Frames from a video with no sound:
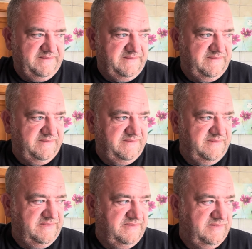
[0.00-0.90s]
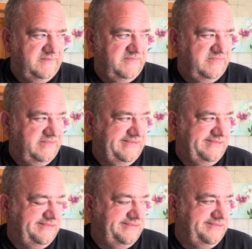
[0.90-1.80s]

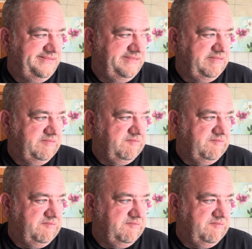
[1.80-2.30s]
[no speech]